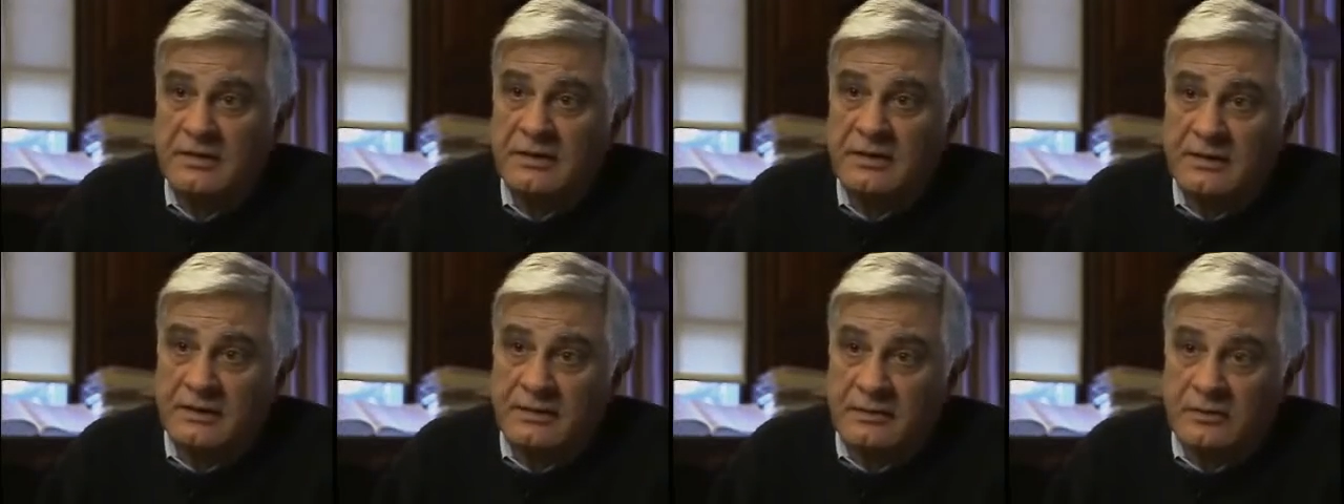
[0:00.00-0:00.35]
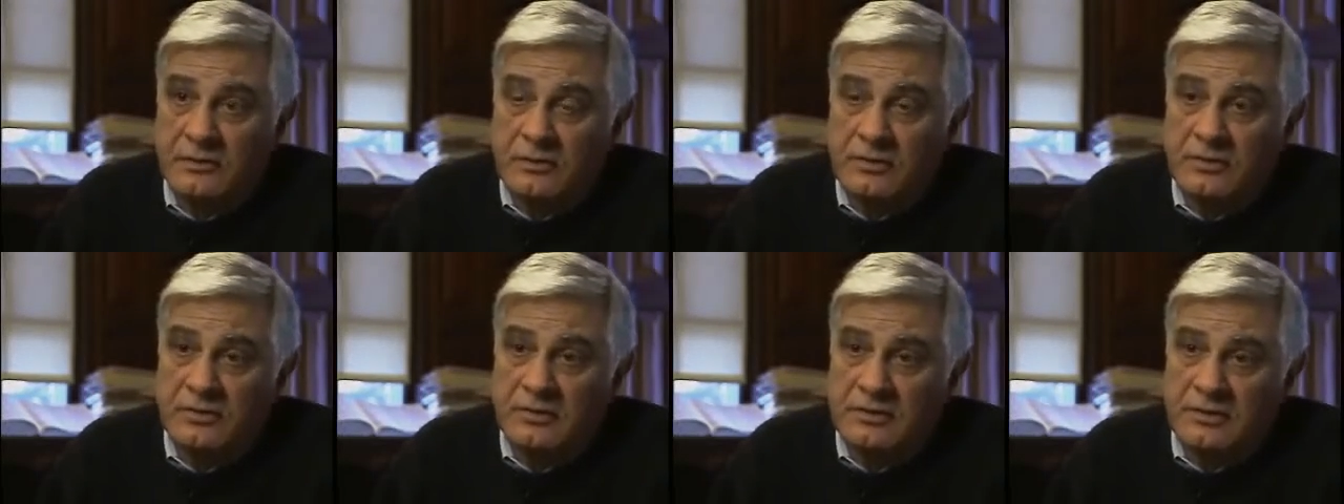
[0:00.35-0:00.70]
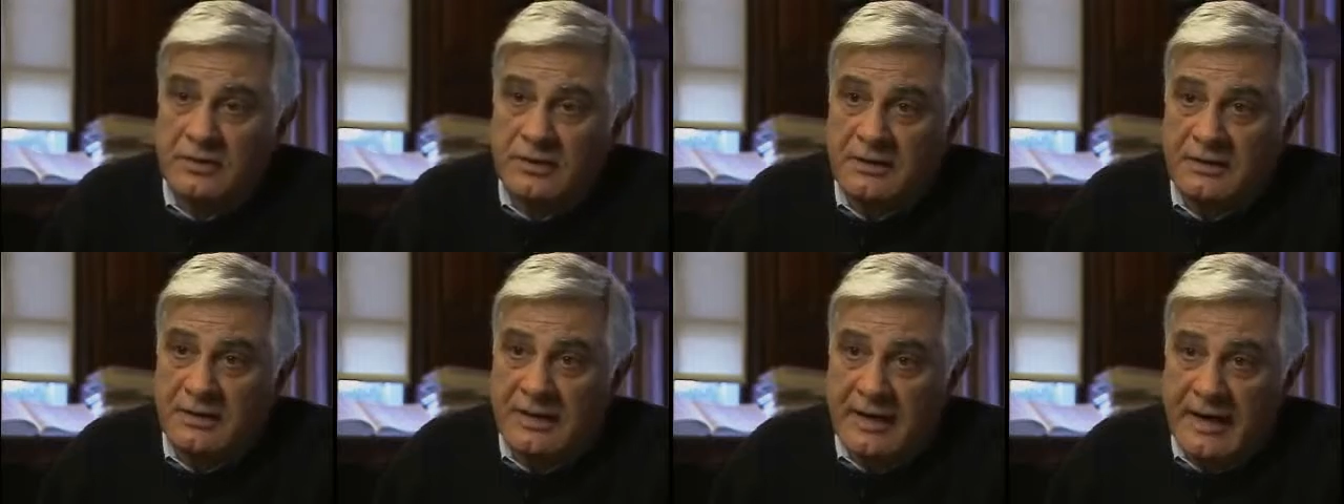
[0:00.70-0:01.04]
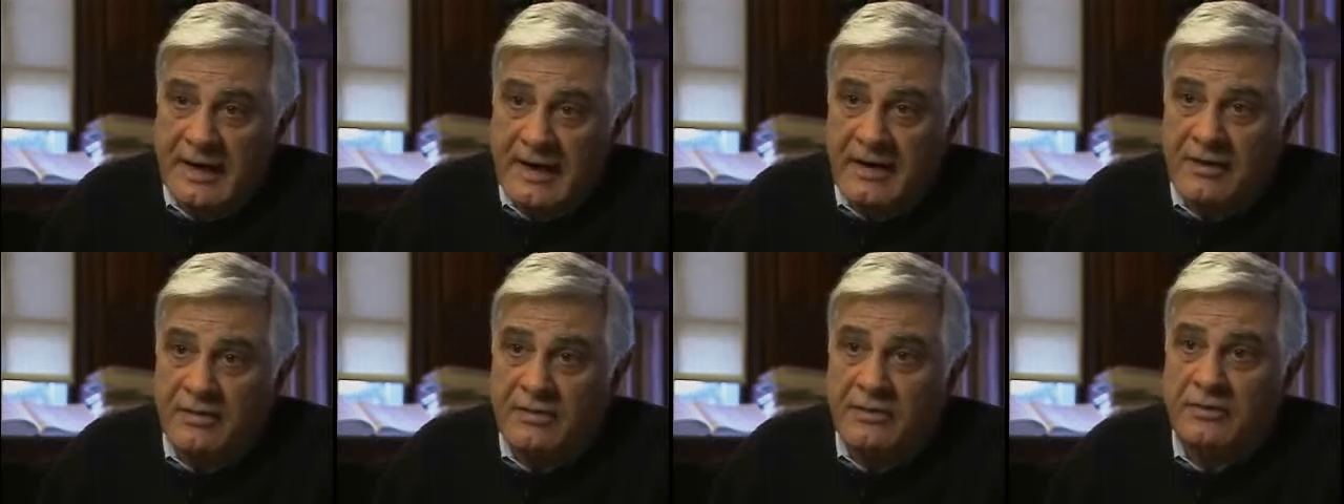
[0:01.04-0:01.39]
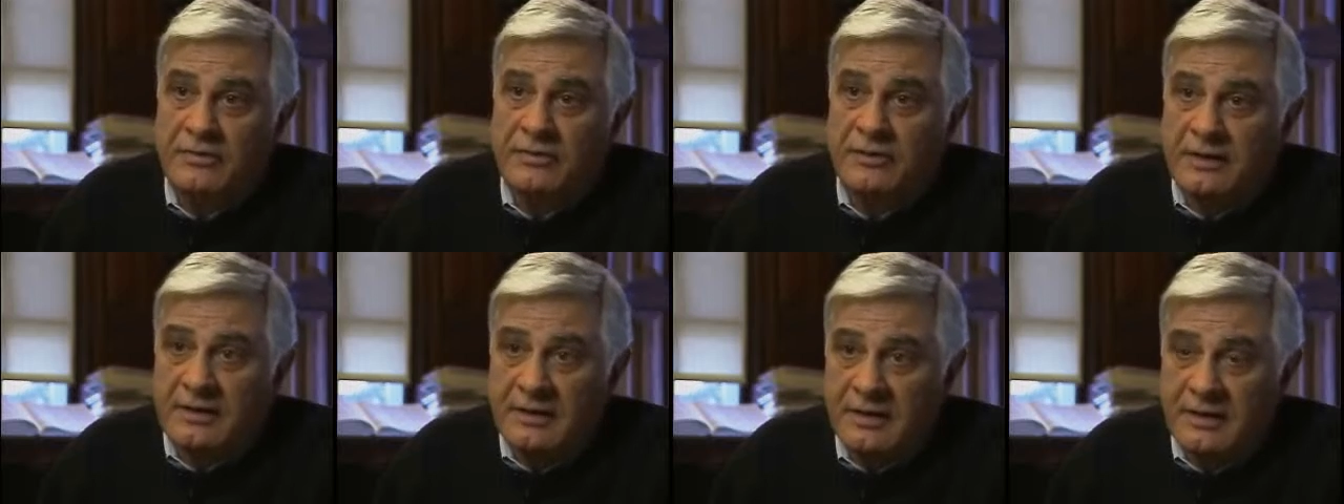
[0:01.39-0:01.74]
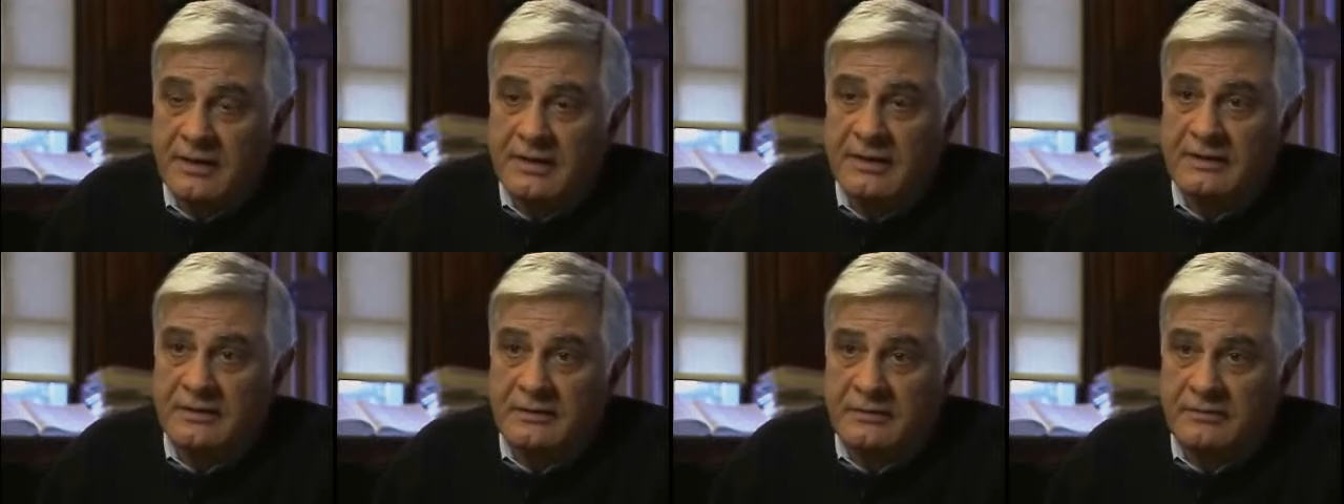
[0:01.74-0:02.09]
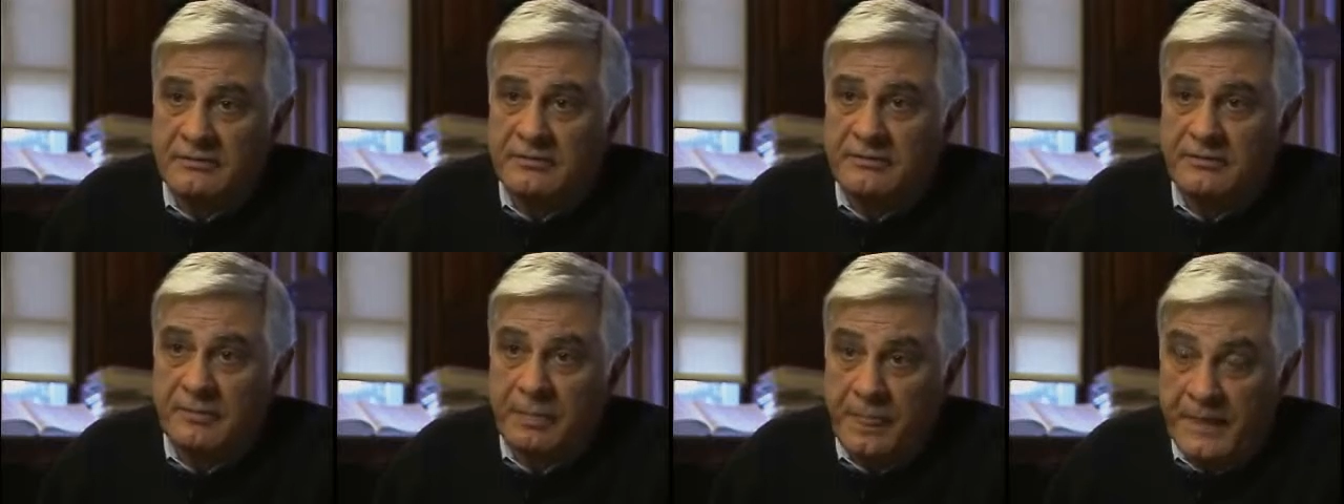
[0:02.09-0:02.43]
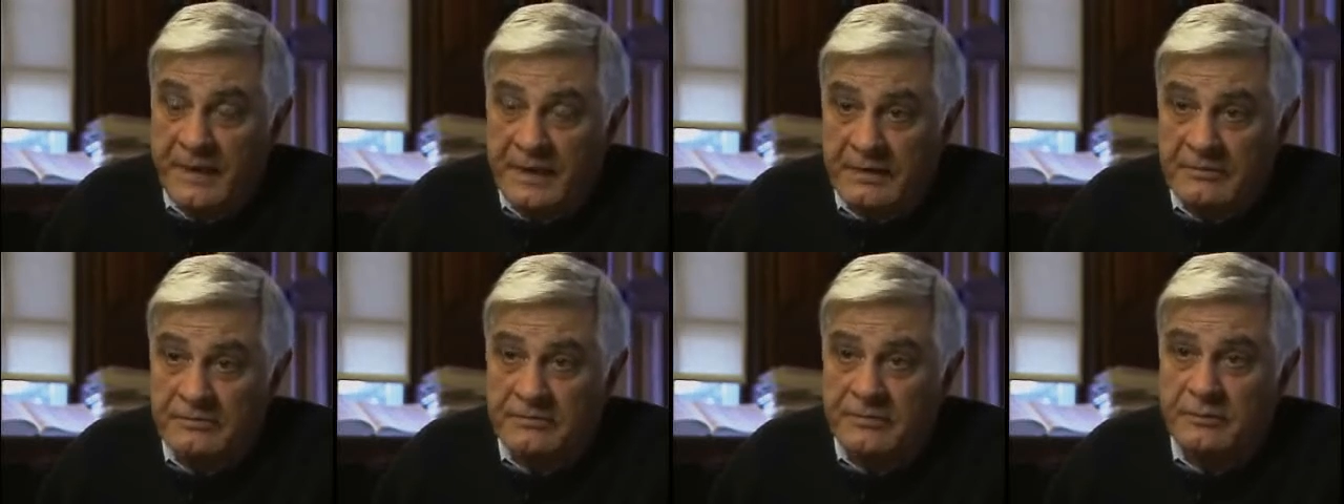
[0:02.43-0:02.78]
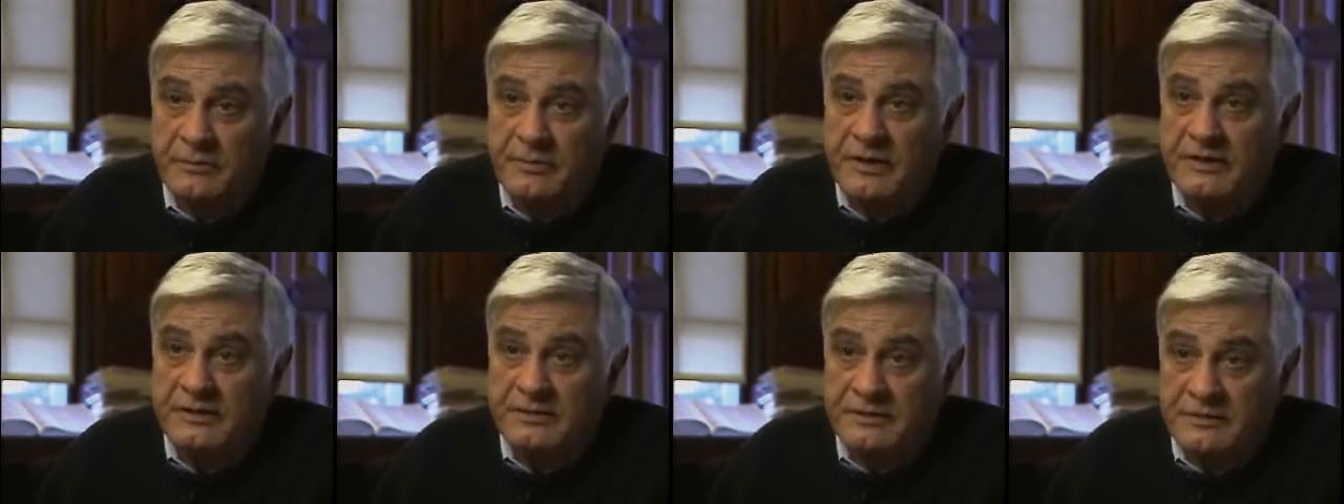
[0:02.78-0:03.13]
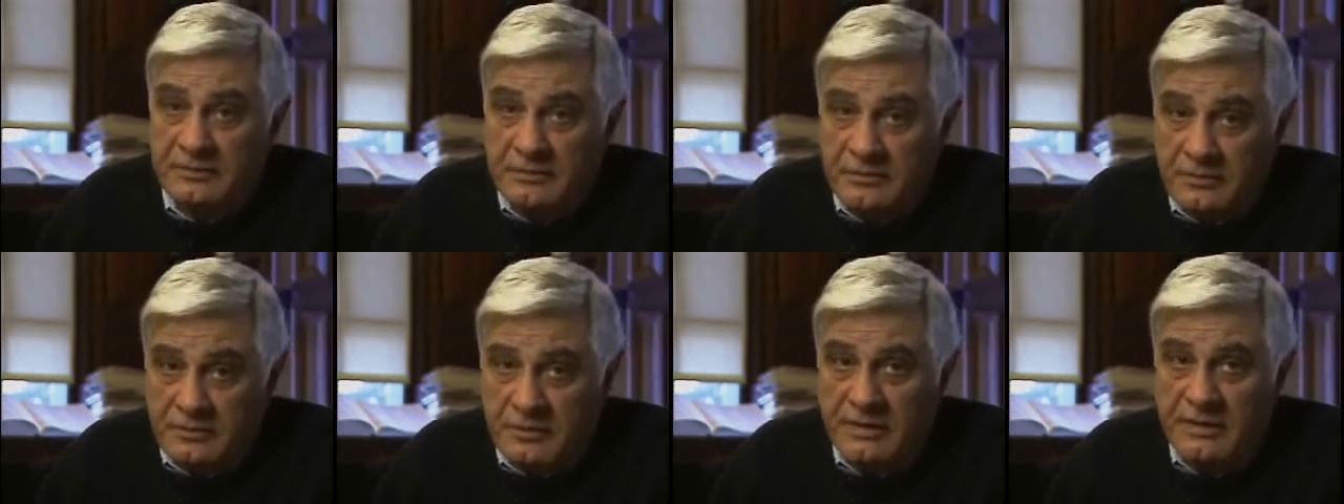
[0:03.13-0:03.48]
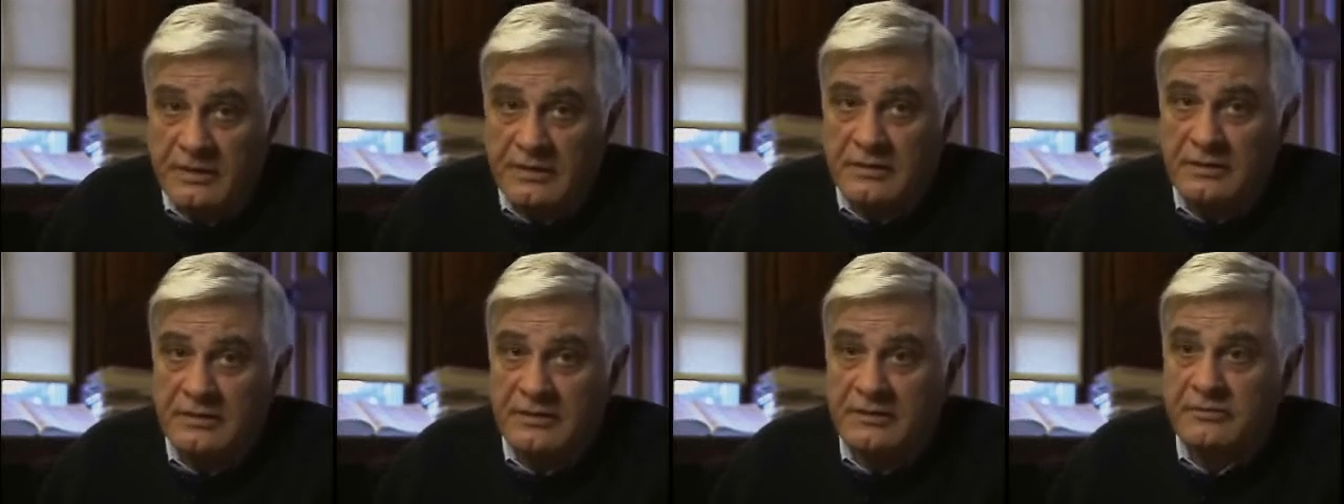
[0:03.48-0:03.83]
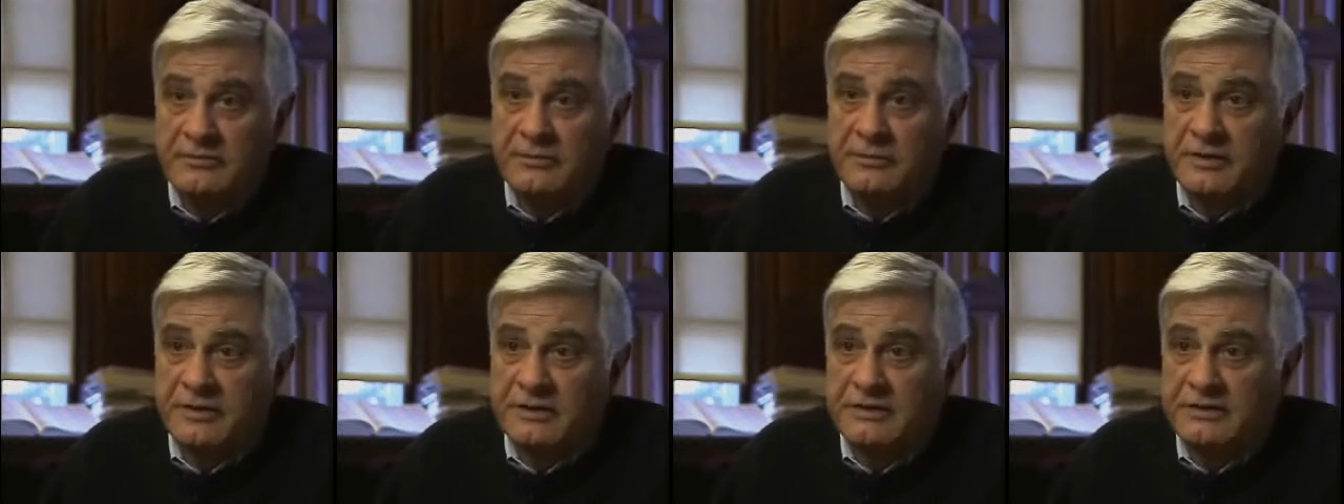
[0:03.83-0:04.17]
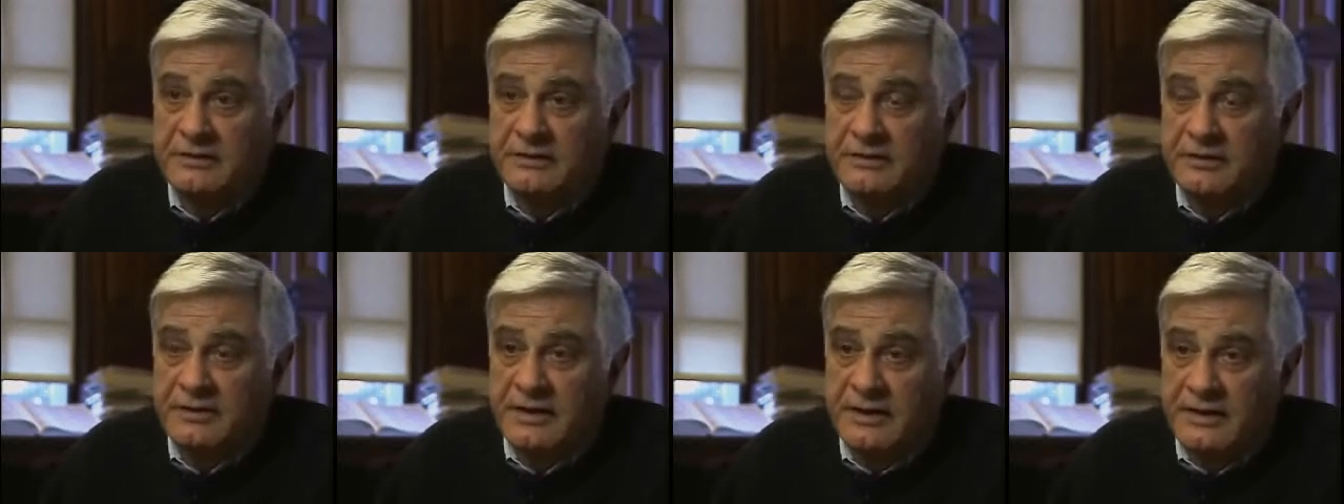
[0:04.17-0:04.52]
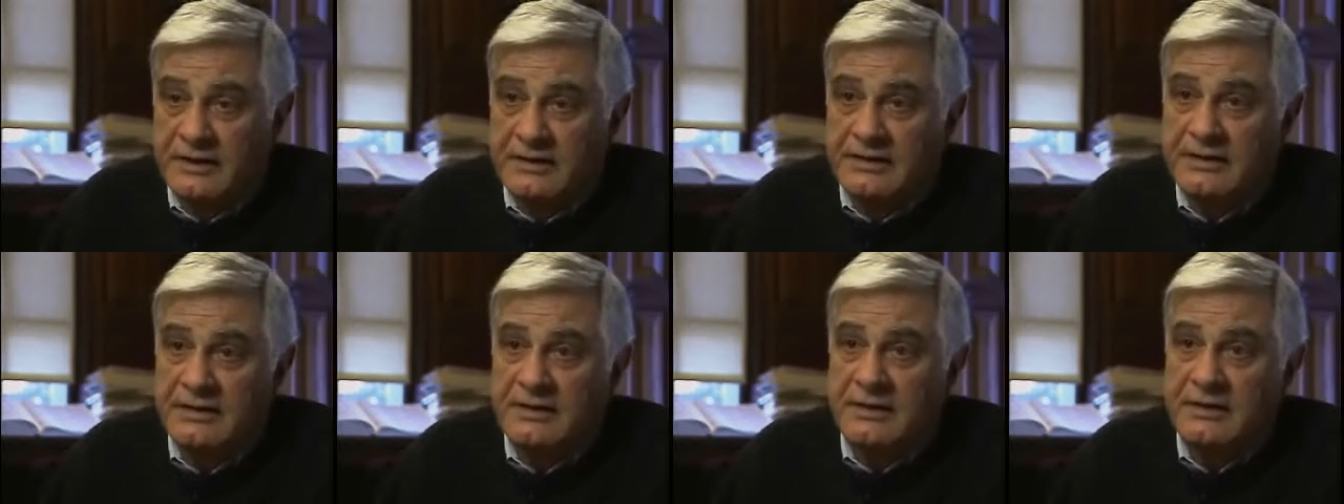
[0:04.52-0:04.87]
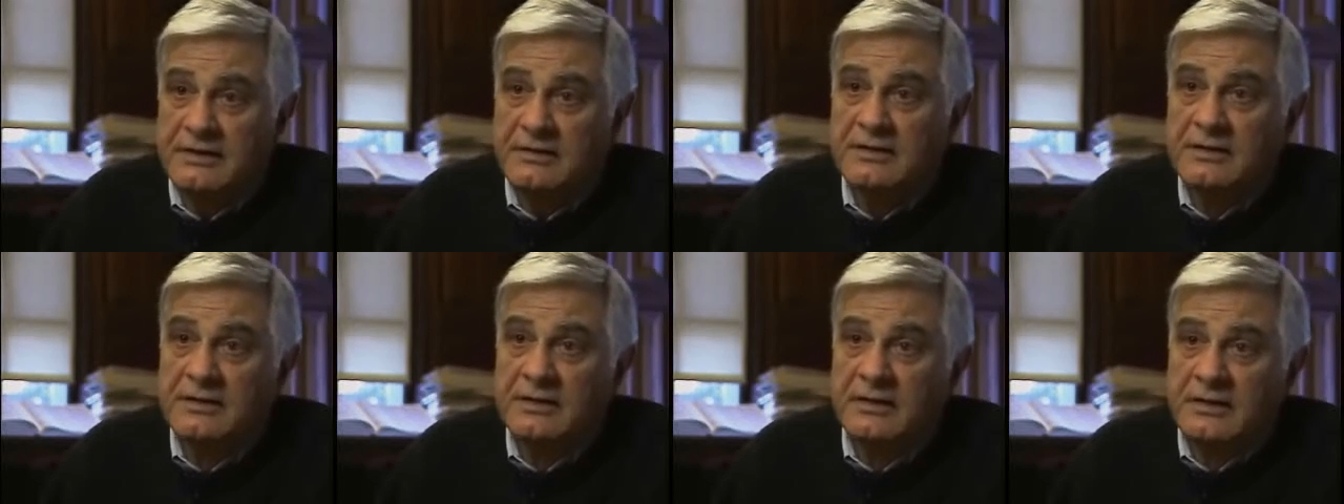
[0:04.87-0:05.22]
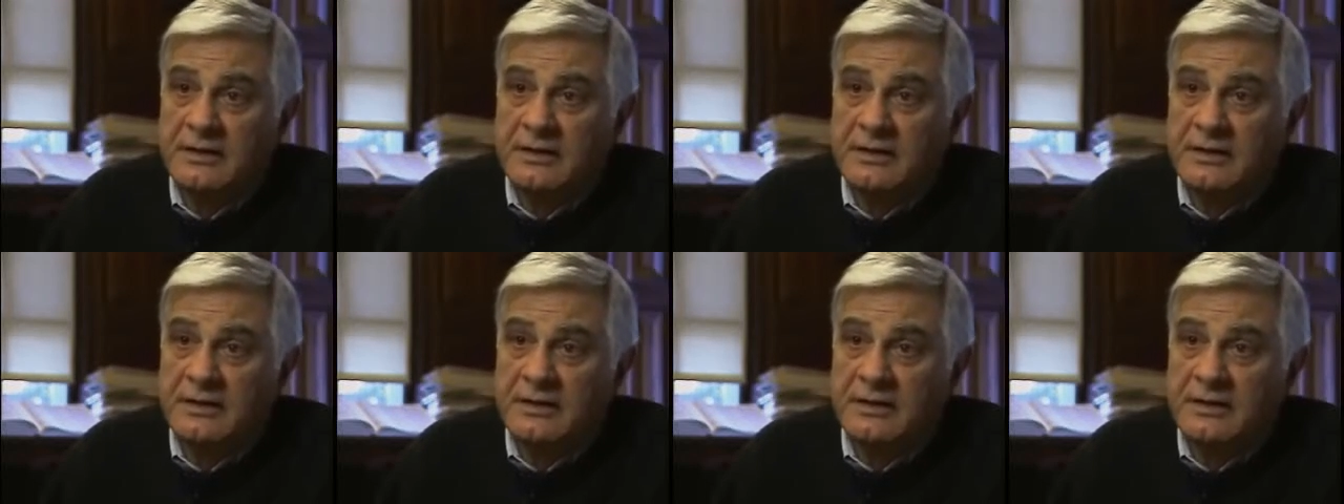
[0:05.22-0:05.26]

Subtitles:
in order to gather the kind of information, critical information they need